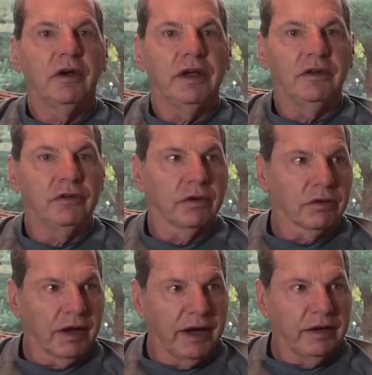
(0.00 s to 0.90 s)
in your
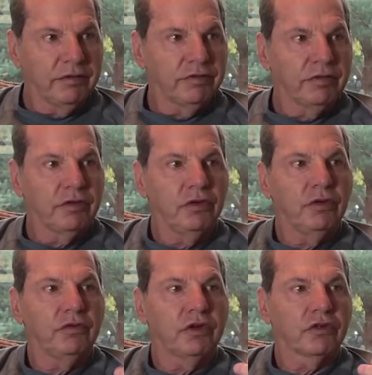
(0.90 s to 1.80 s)
life
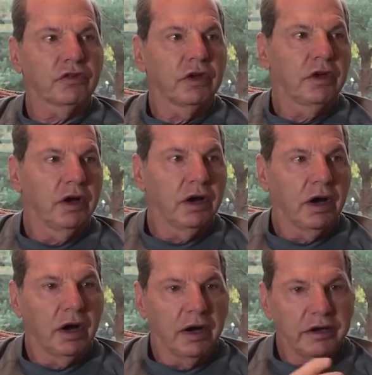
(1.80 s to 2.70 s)
you've just
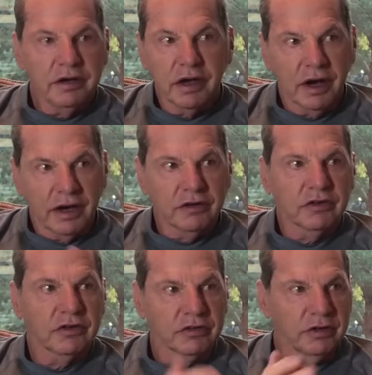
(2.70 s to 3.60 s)

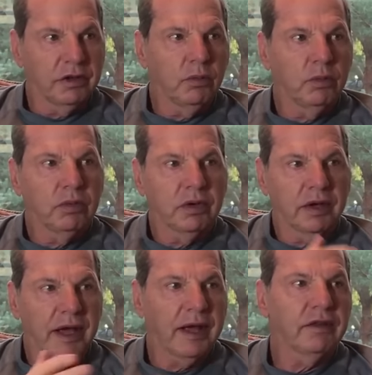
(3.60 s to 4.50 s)
unconsciously
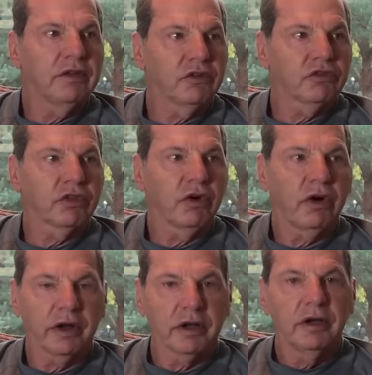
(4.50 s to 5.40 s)
had this
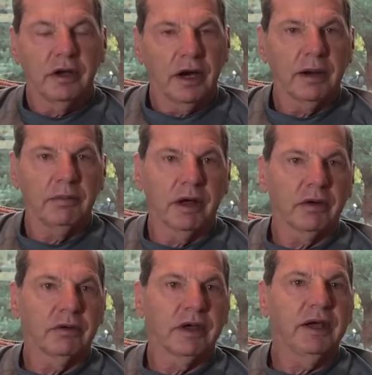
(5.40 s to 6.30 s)
thought, I'm not
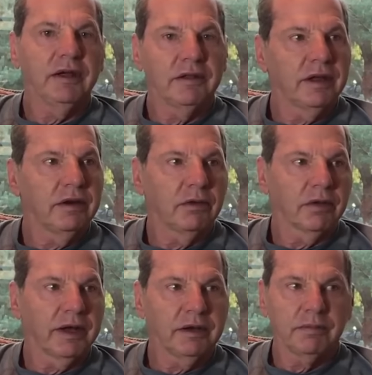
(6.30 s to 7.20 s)
okay, they don't
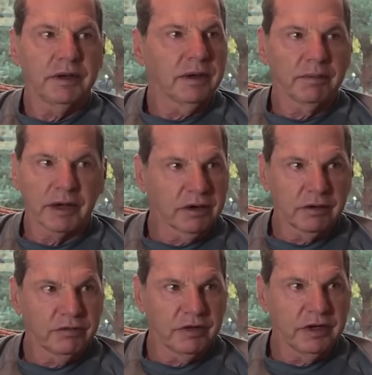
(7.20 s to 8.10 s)
like me, I'm not going
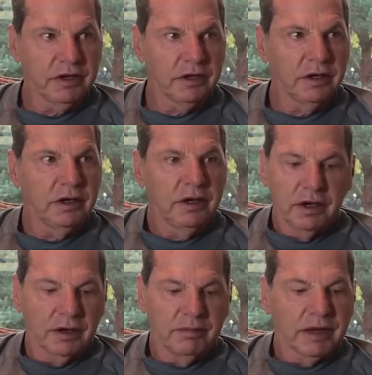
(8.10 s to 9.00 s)
to fit in,
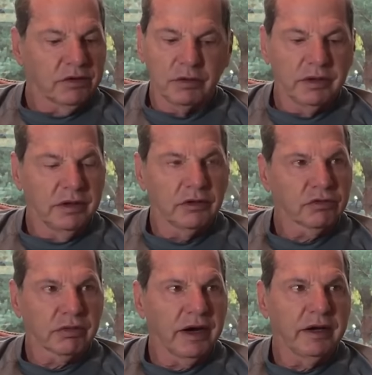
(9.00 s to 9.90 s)
I'm not doing
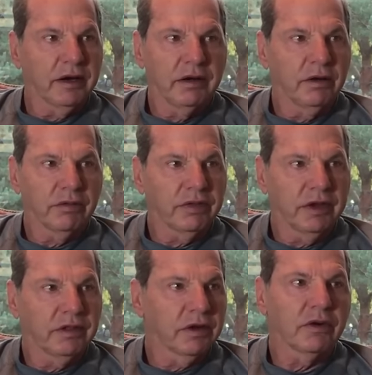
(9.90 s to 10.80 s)
this right, I don't
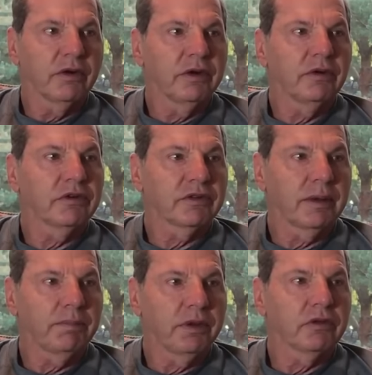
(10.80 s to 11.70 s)
think they're going to
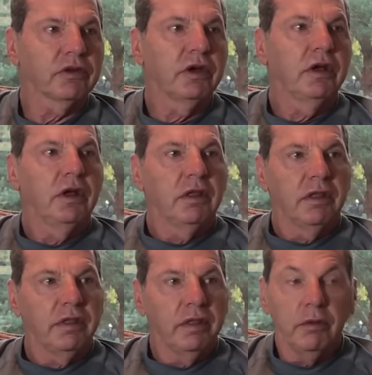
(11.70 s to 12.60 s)
accept this.
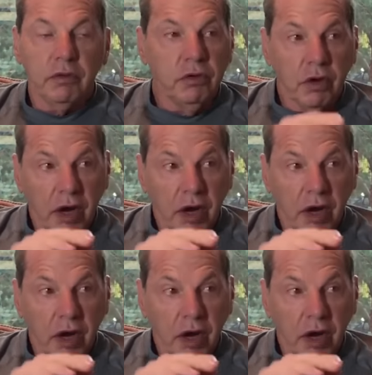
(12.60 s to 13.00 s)
You,